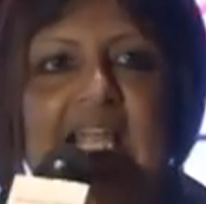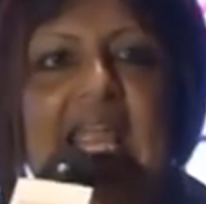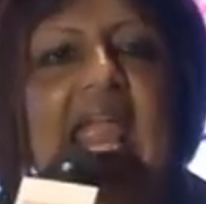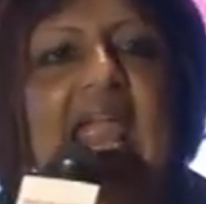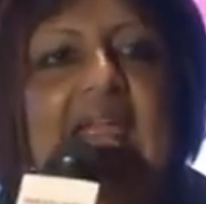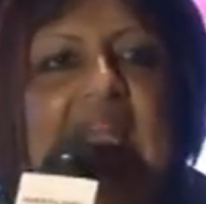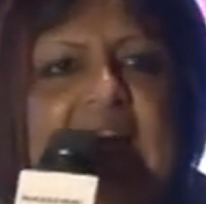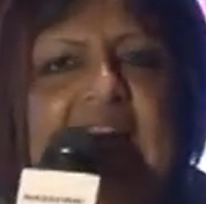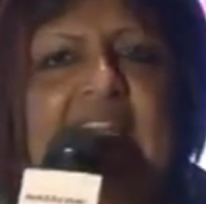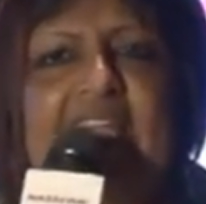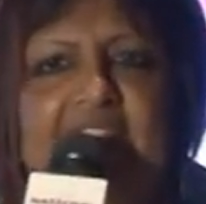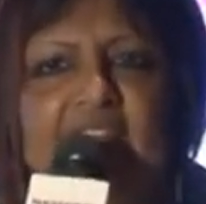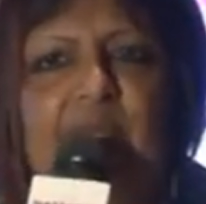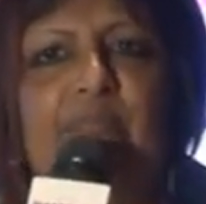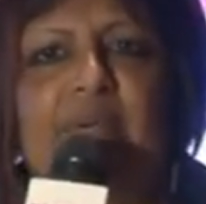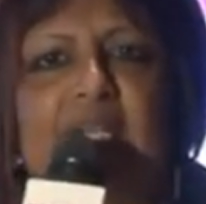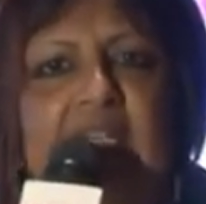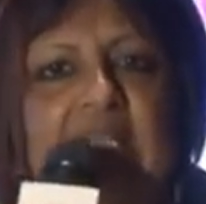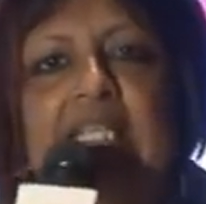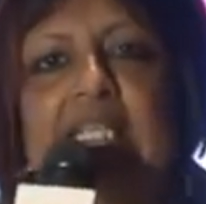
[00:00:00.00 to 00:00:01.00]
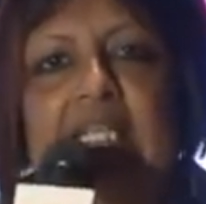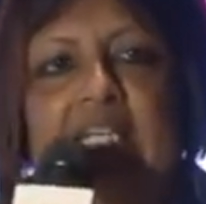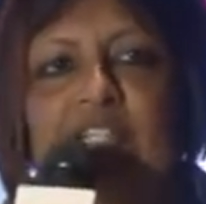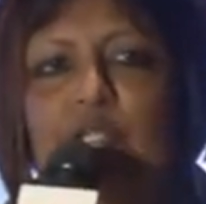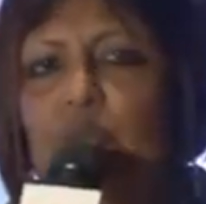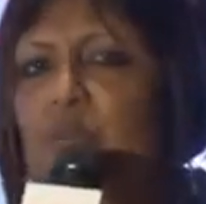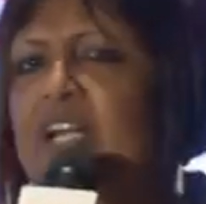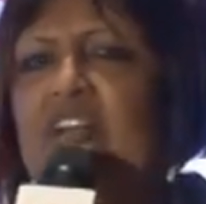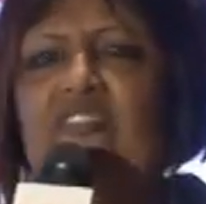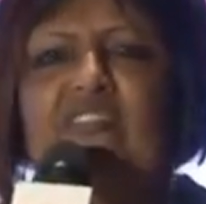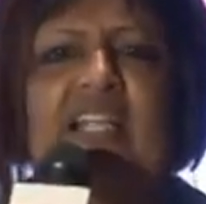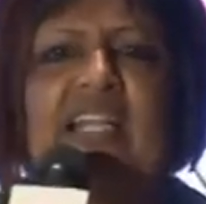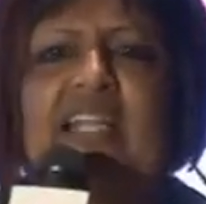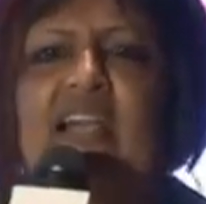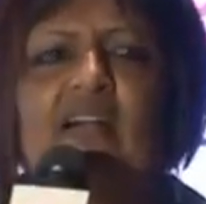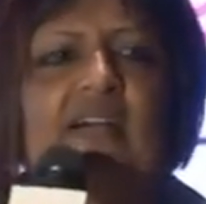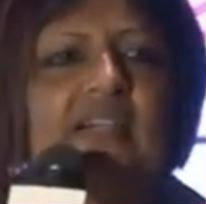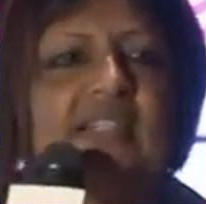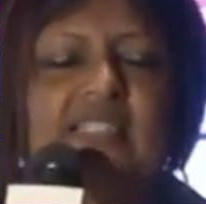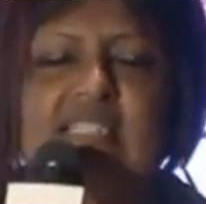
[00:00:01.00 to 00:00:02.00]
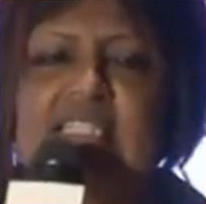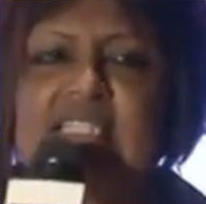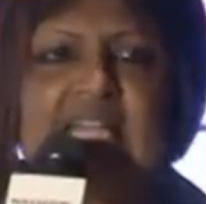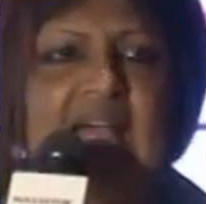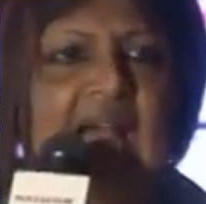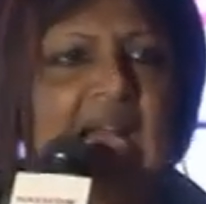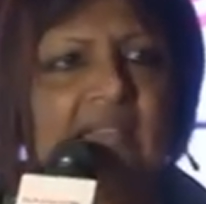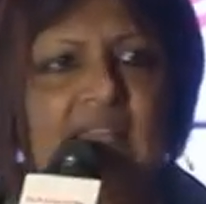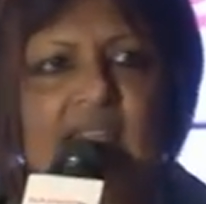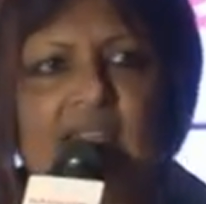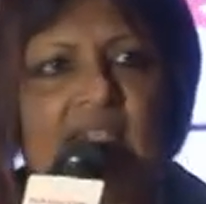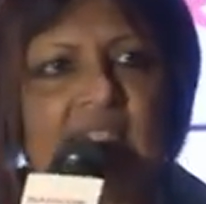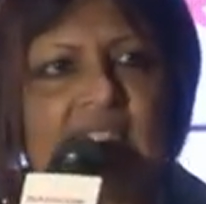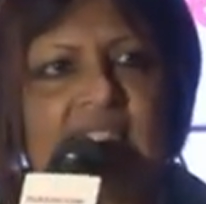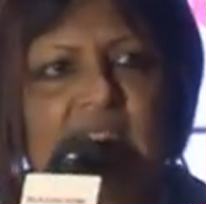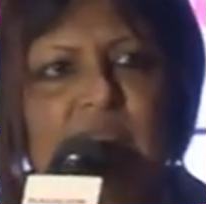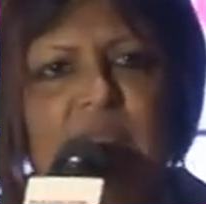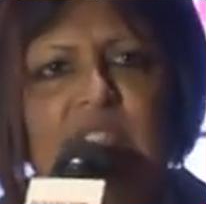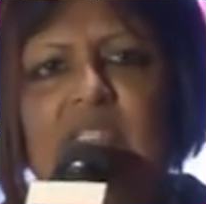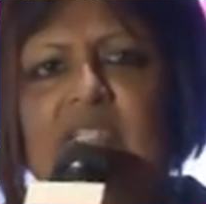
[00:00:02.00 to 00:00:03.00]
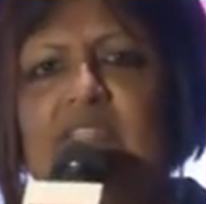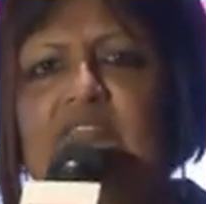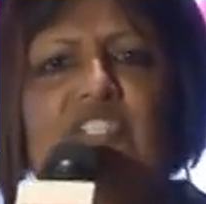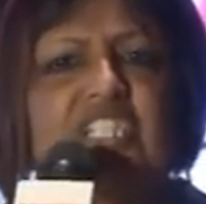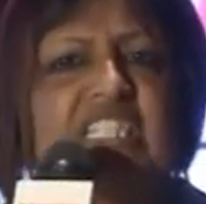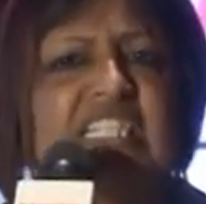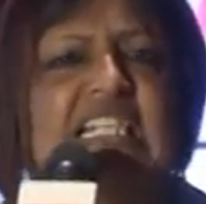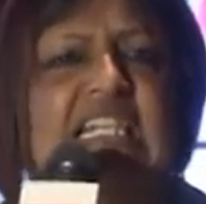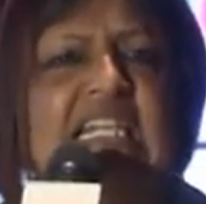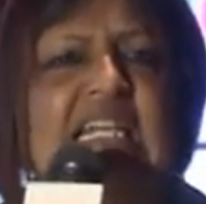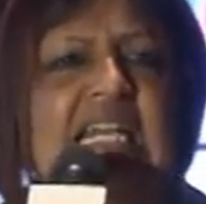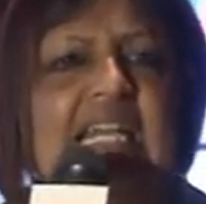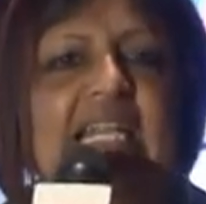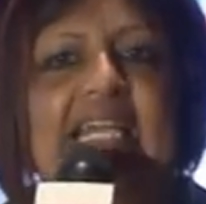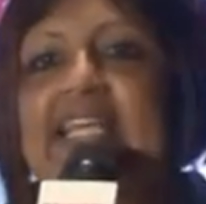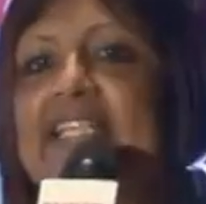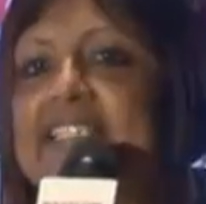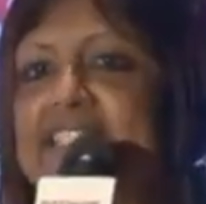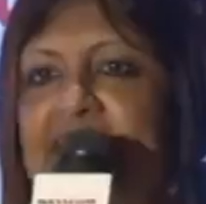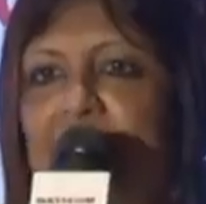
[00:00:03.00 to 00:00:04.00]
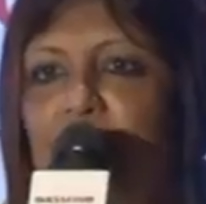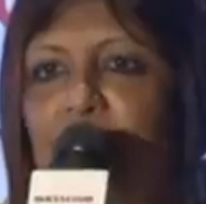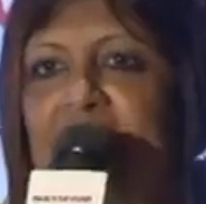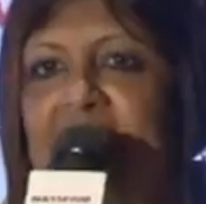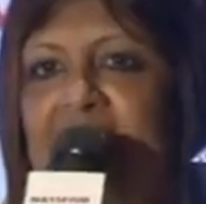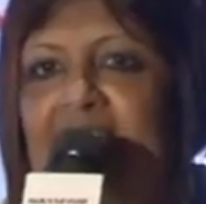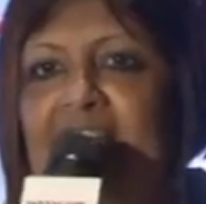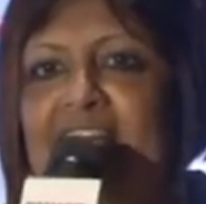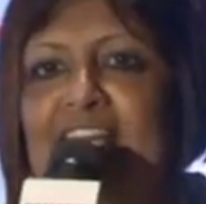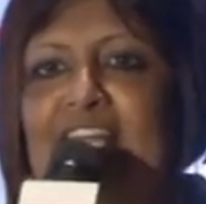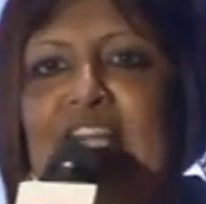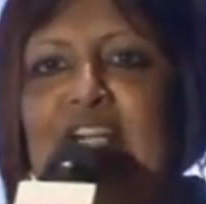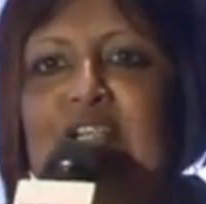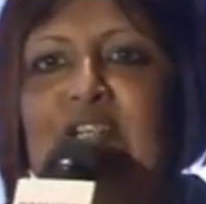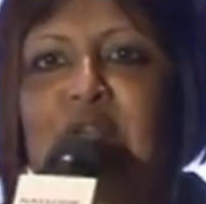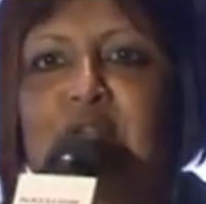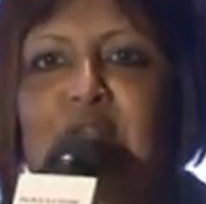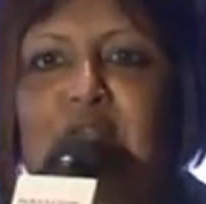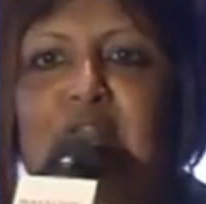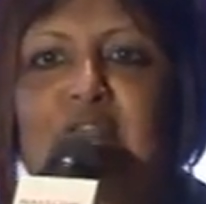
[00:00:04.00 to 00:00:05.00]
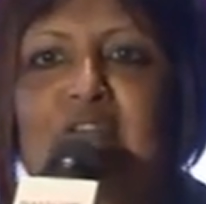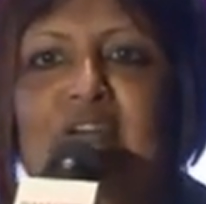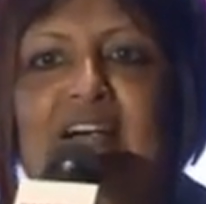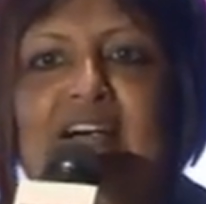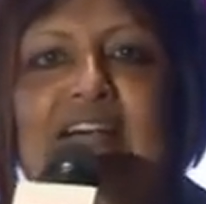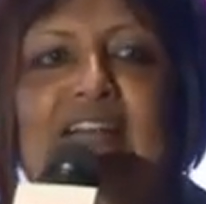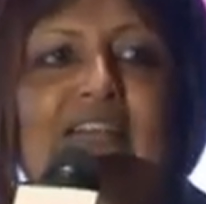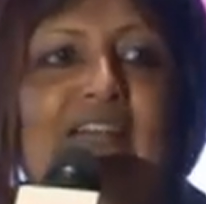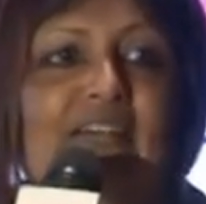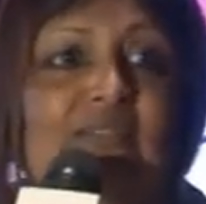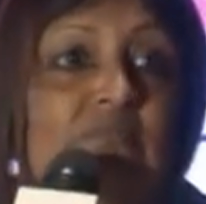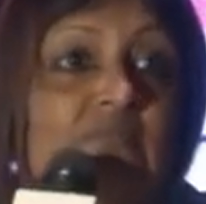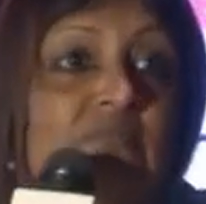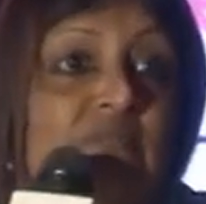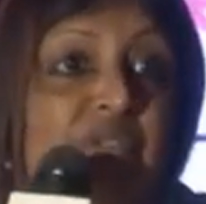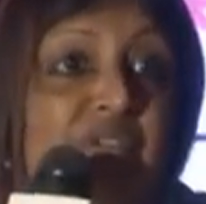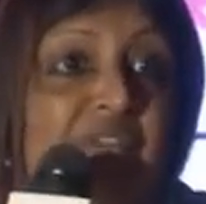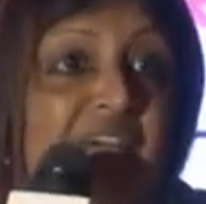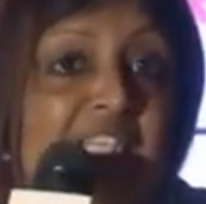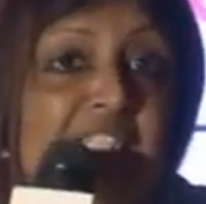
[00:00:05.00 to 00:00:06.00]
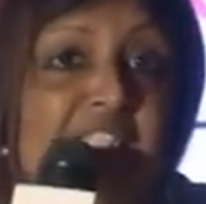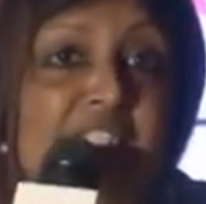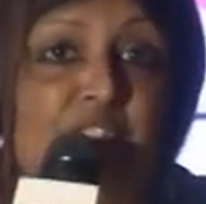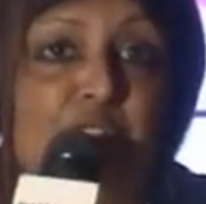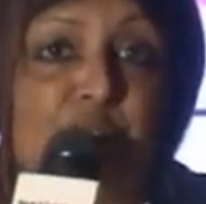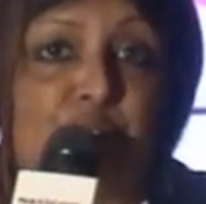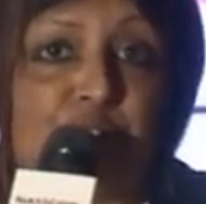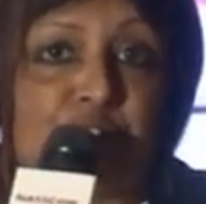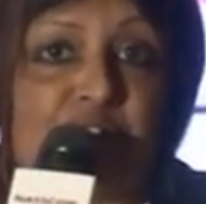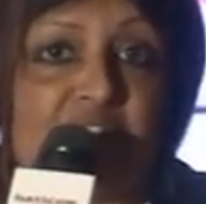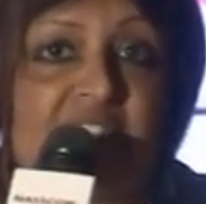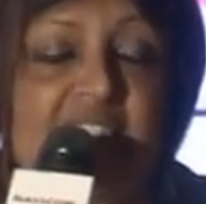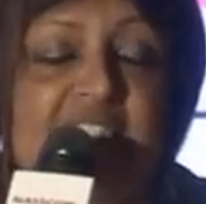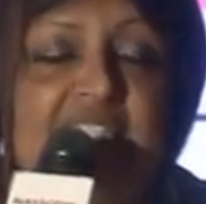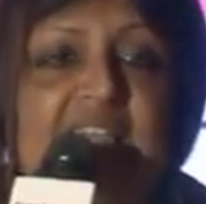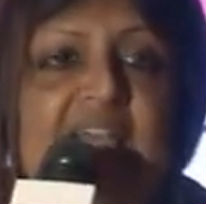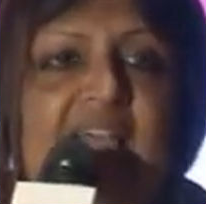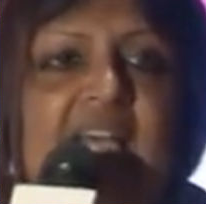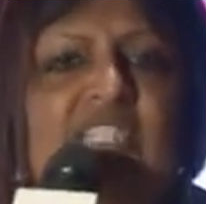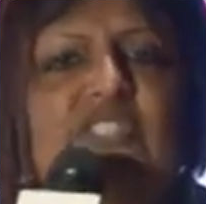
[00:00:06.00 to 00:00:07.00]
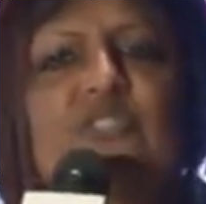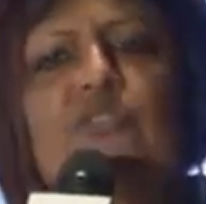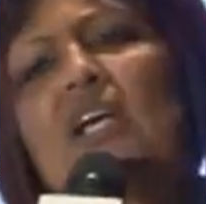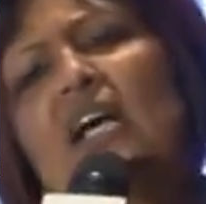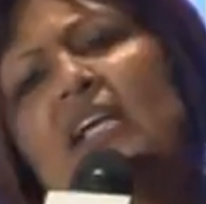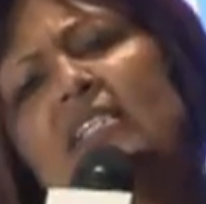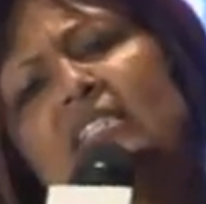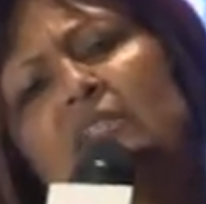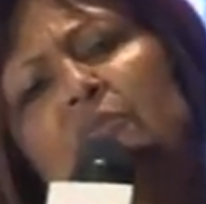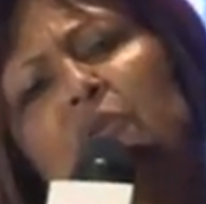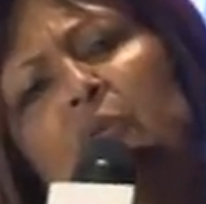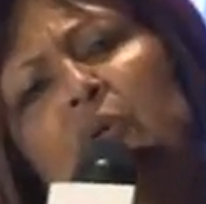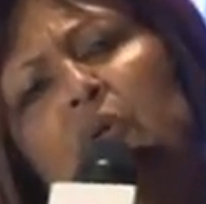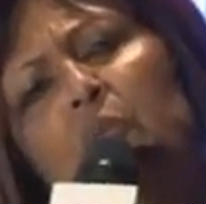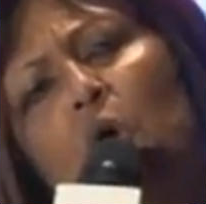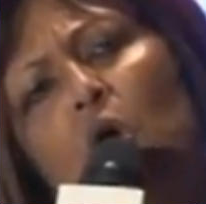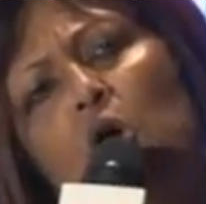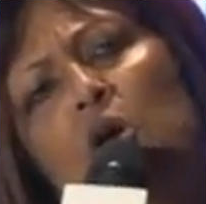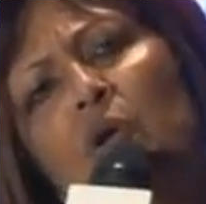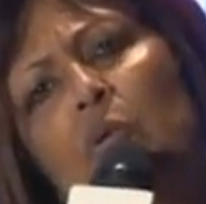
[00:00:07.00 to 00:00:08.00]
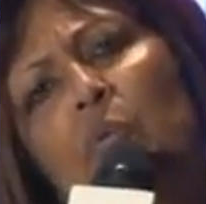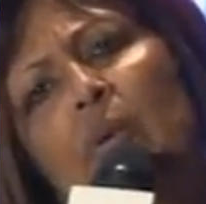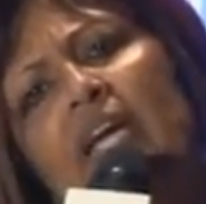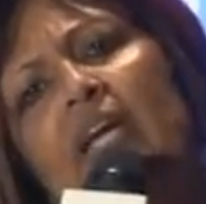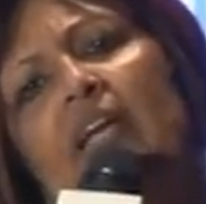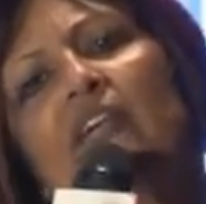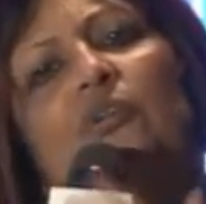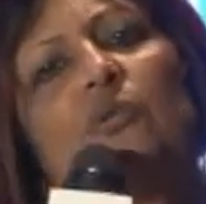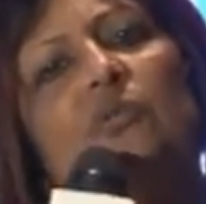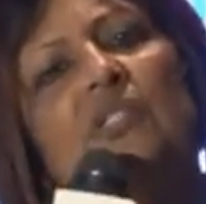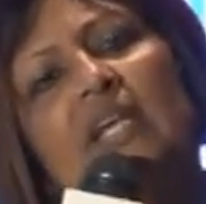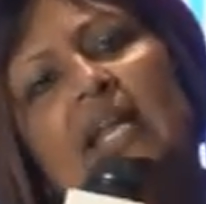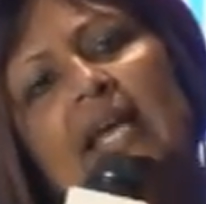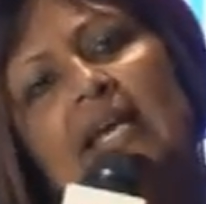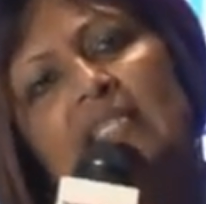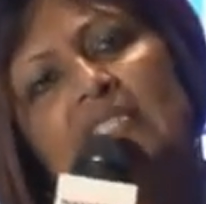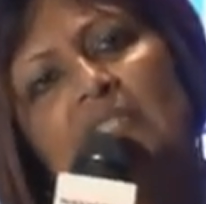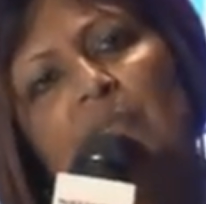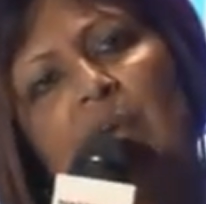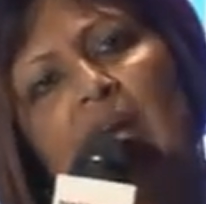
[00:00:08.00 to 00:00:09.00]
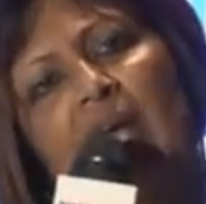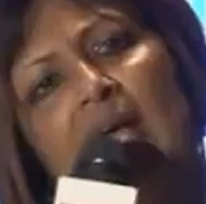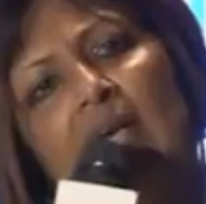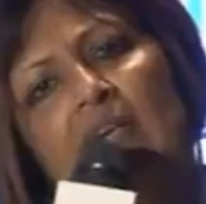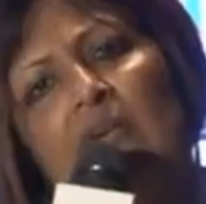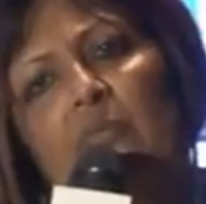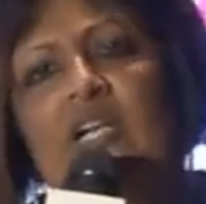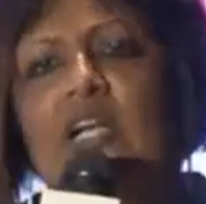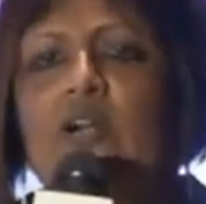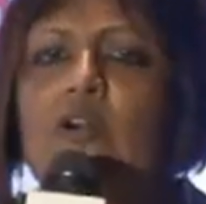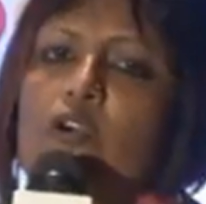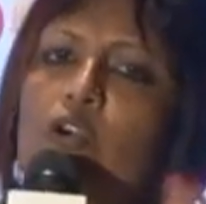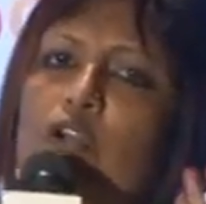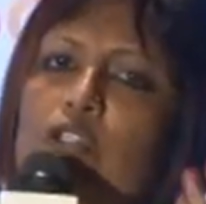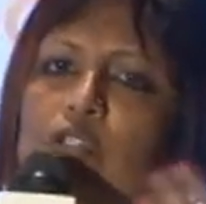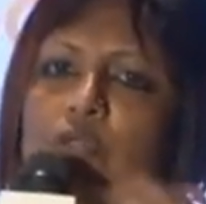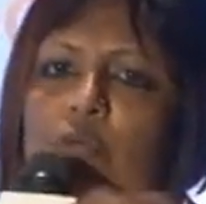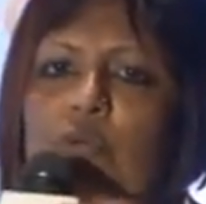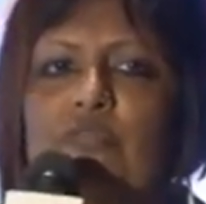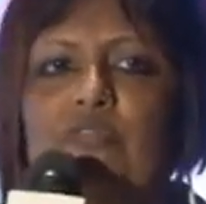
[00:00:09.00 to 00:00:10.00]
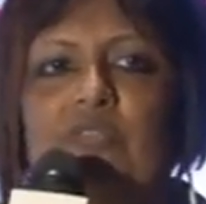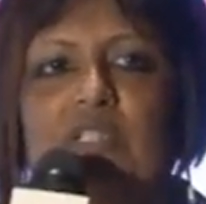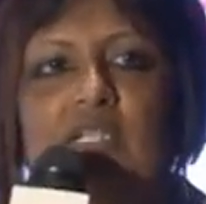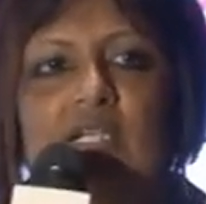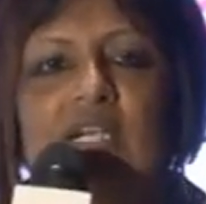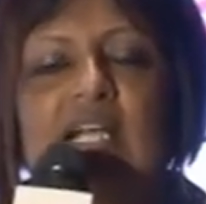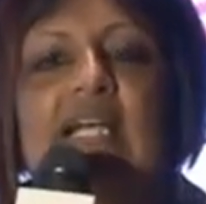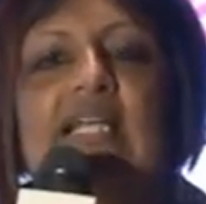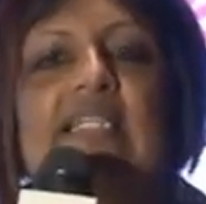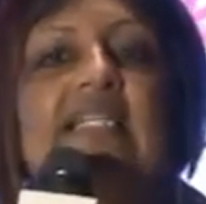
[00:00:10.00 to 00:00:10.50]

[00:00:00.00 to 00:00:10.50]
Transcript: any deep need. You didn't really understand the customer. It's just a lazy way to provide solutions. And so the customer will walk away to the next brand, will cross over.